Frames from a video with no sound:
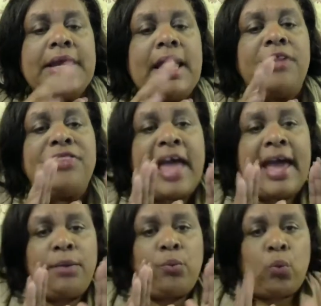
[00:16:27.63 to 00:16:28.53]
Now
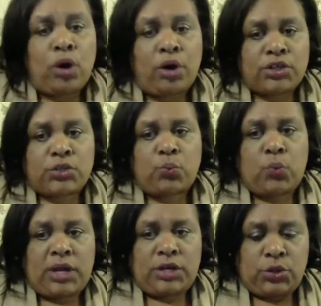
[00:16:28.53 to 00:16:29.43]
that works
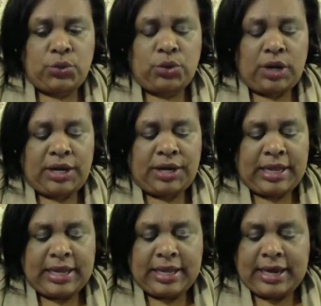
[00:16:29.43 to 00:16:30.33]
when you are
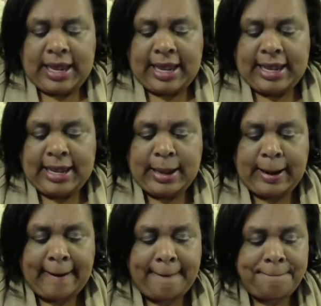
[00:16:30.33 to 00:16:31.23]
in a
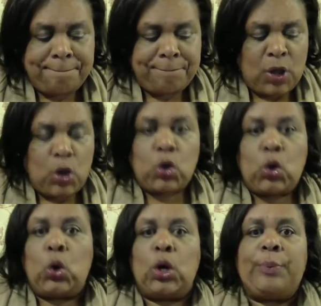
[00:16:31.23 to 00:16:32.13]

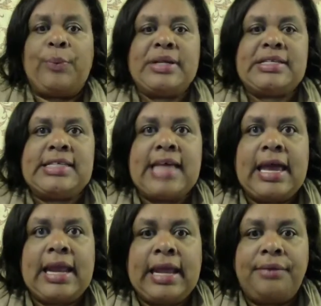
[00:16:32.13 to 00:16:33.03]
corporate
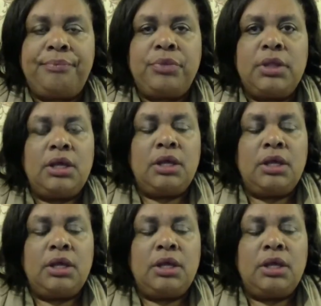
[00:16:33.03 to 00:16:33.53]
setting